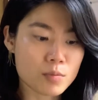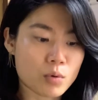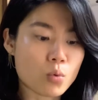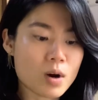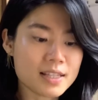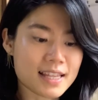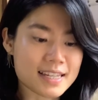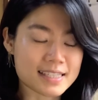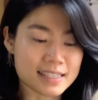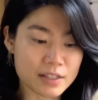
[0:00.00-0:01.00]
but one
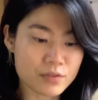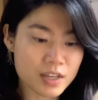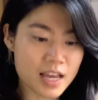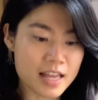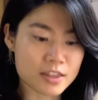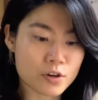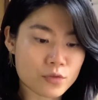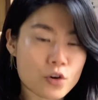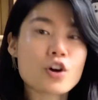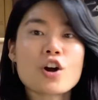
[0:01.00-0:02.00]
that is living and
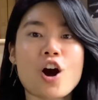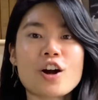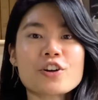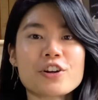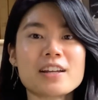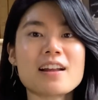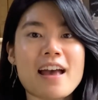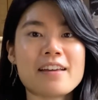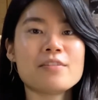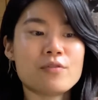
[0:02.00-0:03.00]
therefore concrete
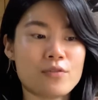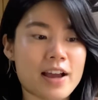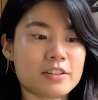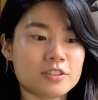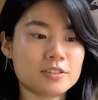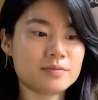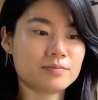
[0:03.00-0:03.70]
and vital.